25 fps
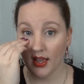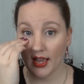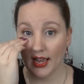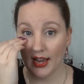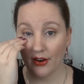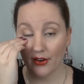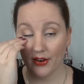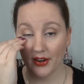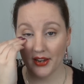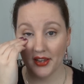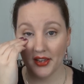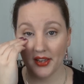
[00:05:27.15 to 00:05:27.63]

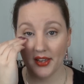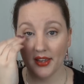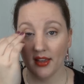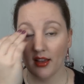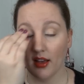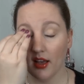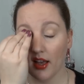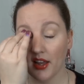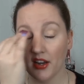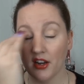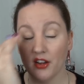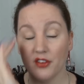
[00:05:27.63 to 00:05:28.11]
area
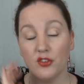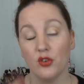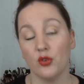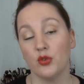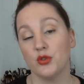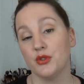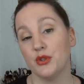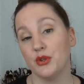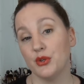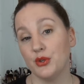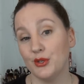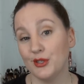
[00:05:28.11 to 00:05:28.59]
here, and I've
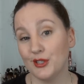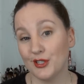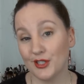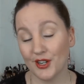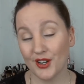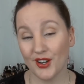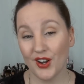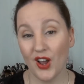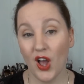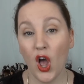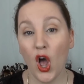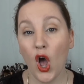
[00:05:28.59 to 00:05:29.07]
also used
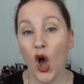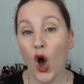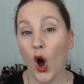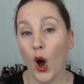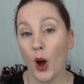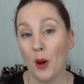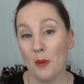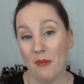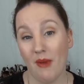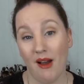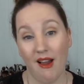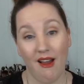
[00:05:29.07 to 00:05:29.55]
it
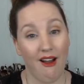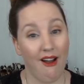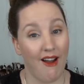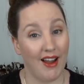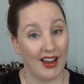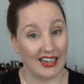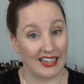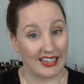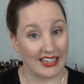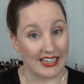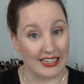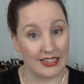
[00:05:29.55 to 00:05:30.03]
on my
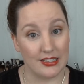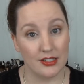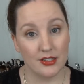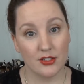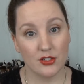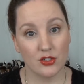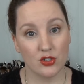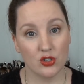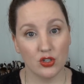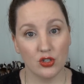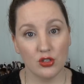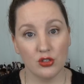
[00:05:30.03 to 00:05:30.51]

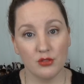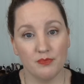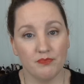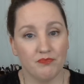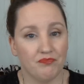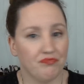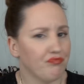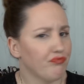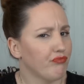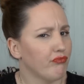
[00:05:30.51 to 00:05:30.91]
eyelids too,